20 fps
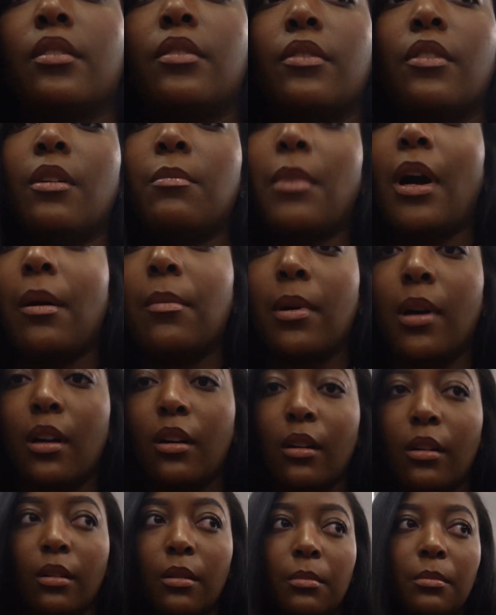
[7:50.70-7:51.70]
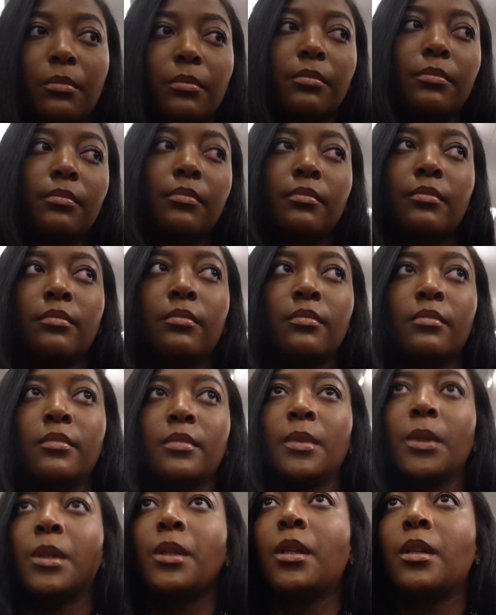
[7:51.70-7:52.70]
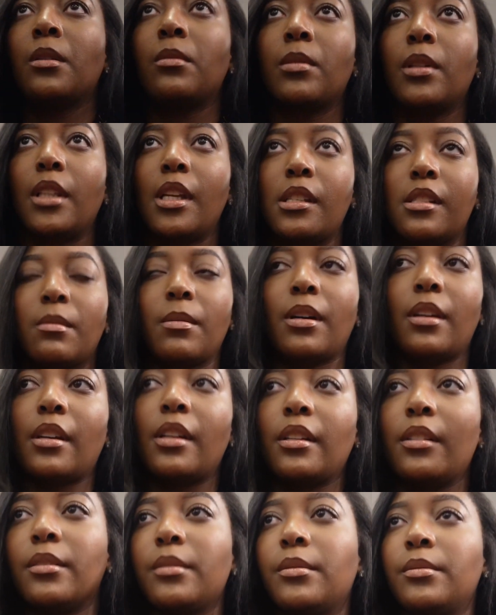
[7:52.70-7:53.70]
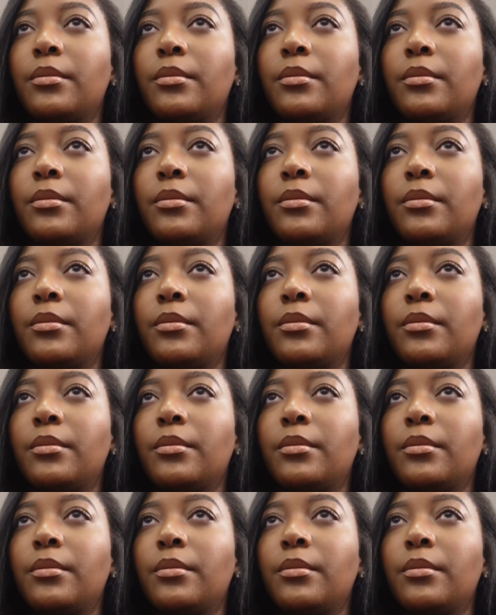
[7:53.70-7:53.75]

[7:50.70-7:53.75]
for my mom, but that's about it.